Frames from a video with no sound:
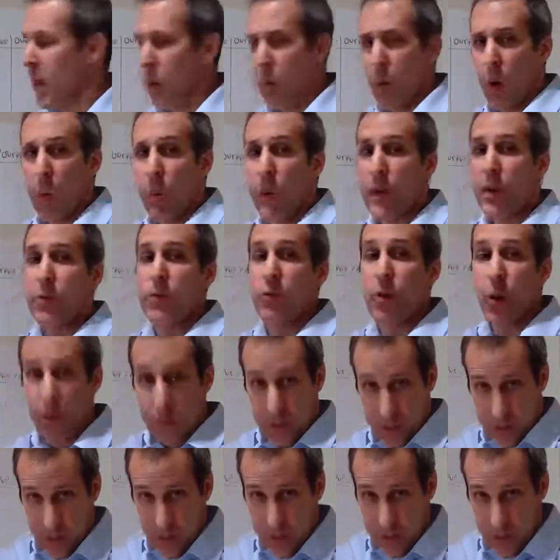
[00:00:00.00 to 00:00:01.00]
What we're
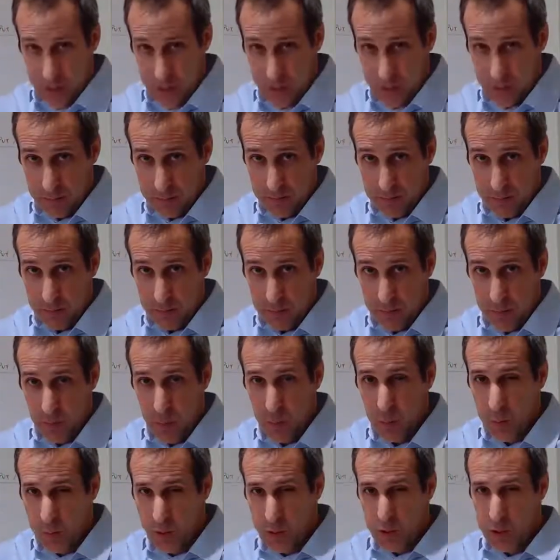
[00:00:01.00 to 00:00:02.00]
not going to do,
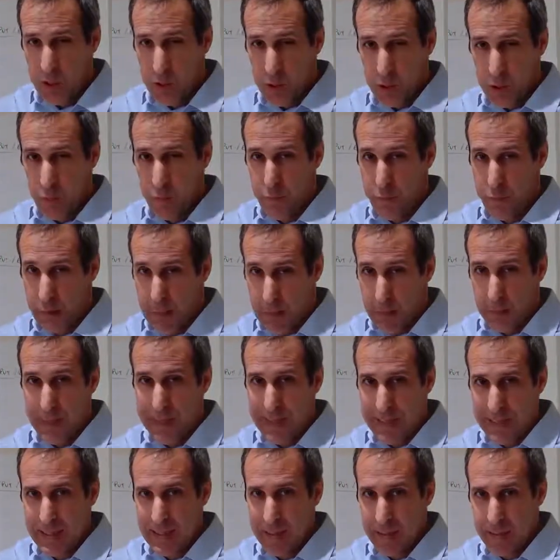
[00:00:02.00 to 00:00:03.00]
which is so
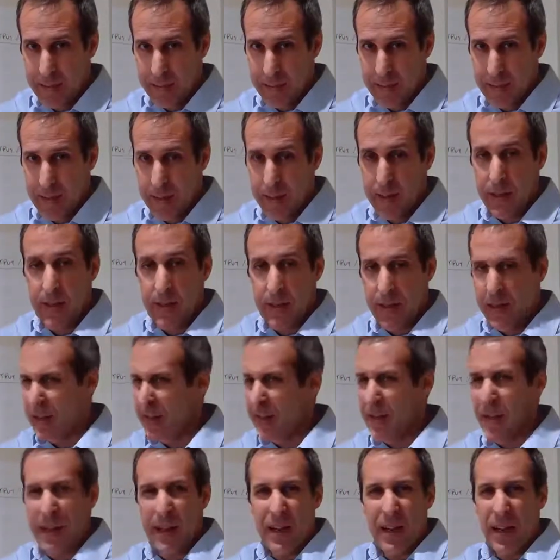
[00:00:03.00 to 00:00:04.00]
frequently done
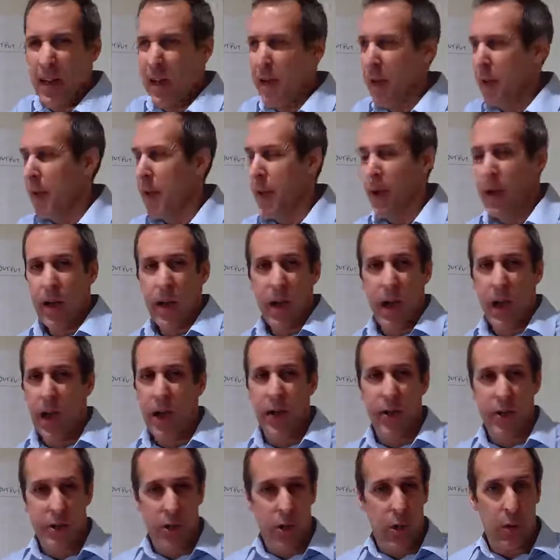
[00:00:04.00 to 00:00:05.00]
in
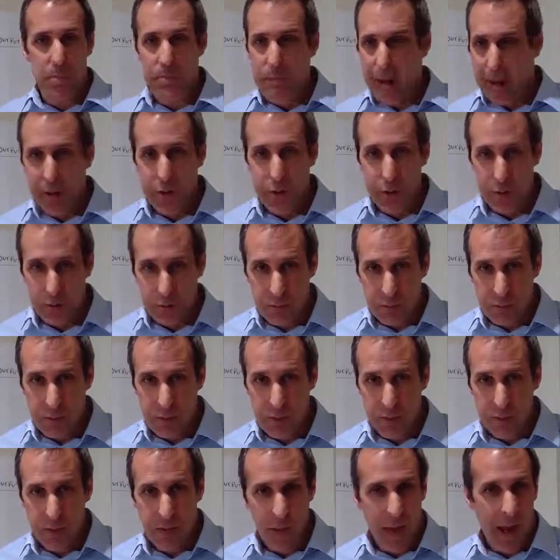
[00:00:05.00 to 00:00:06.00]
ISO
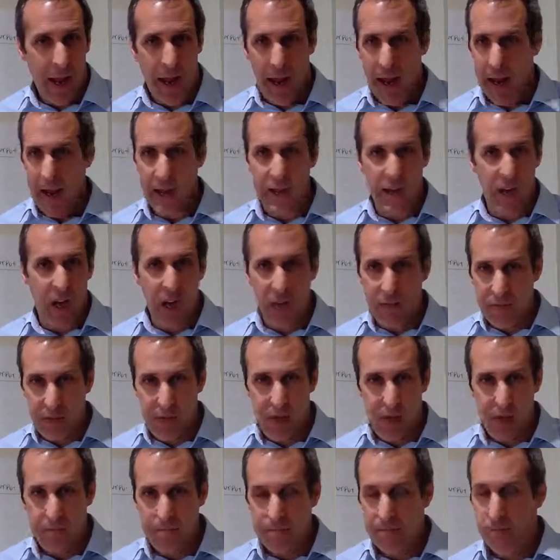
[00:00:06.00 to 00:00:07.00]
manuals and other